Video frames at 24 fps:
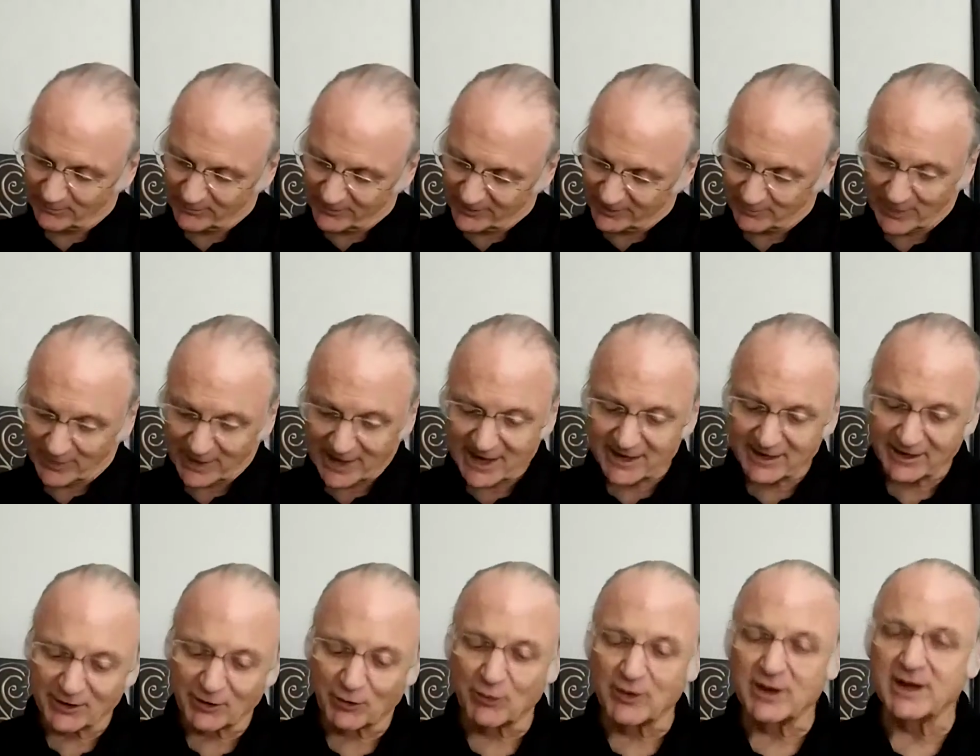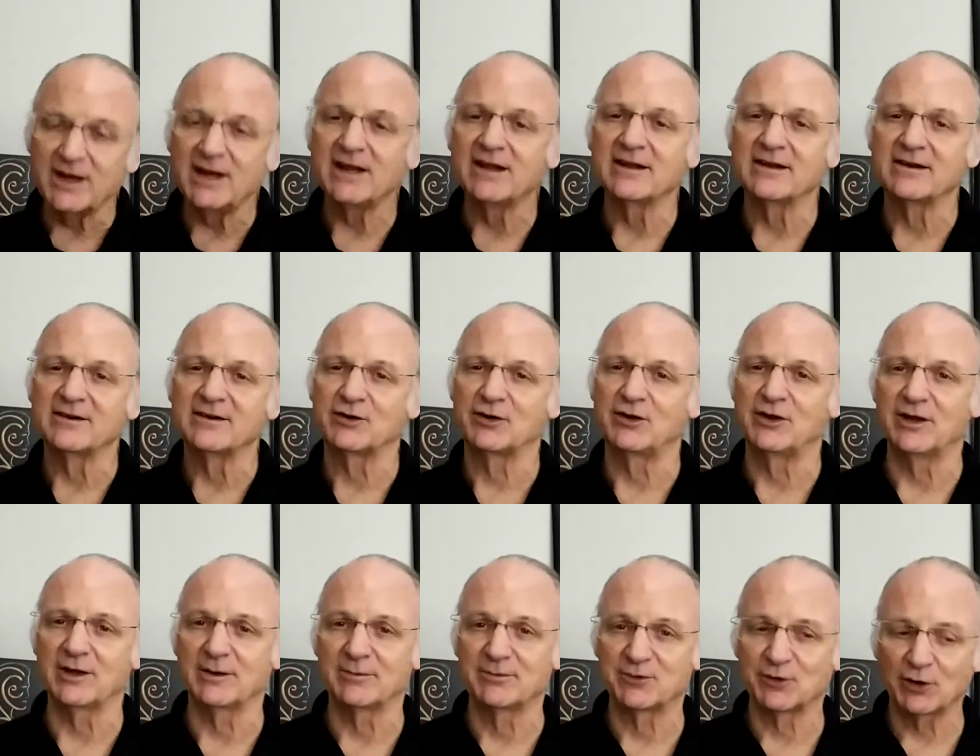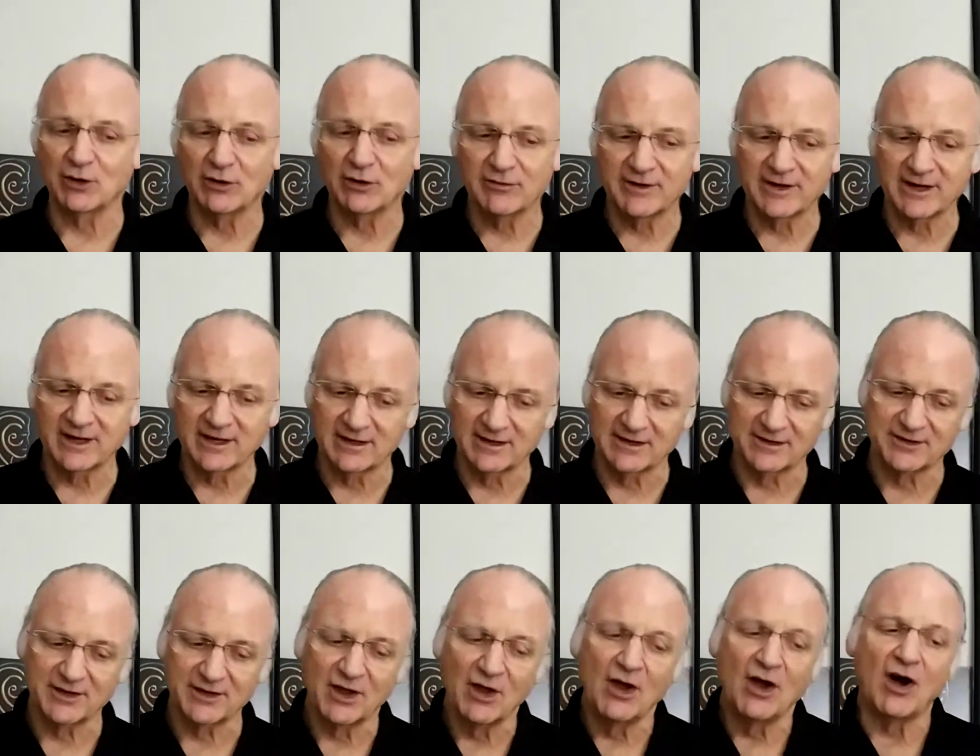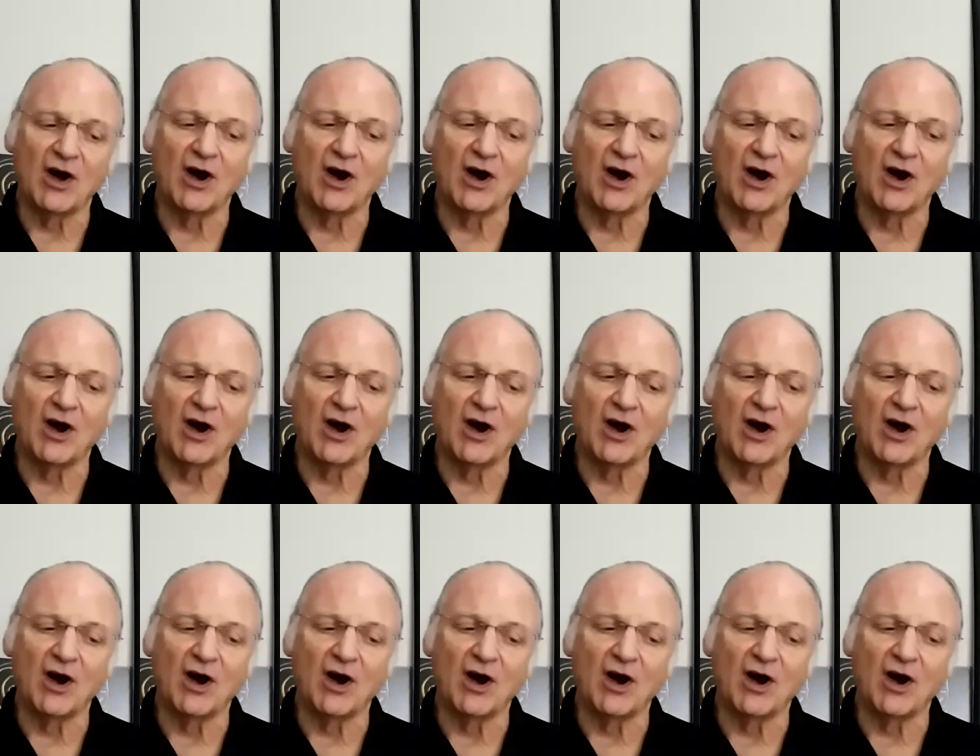the main ingredient to the observing is